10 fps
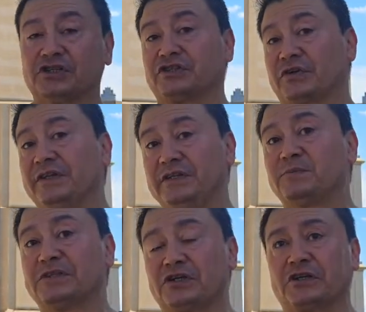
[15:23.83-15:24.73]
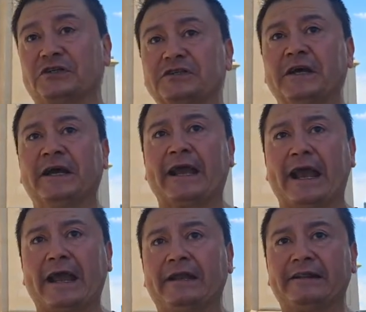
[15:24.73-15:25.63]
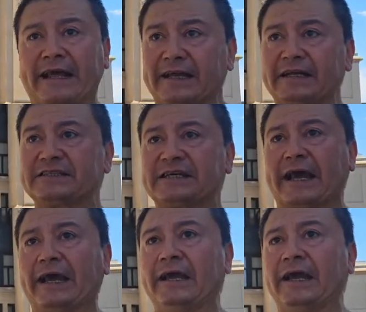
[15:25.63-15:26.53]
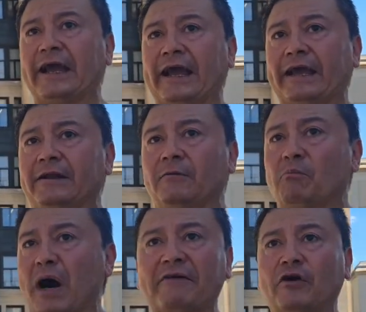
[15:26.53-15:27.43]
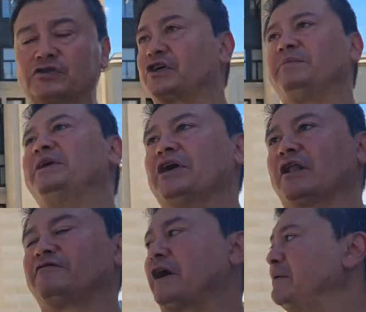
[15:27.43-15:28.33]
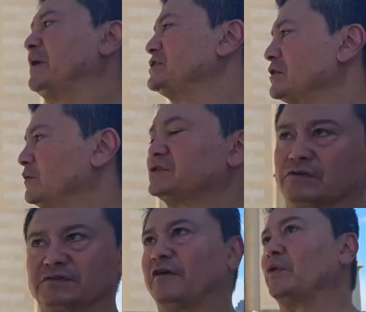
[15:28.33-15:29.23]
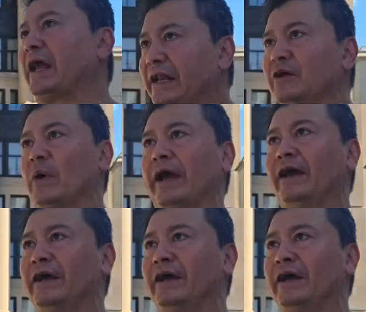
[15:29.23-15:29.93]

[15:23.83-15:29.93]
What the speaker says: They're in these positions and they get a say, and my vote's going to be nullified by so-and-so's vote anyway.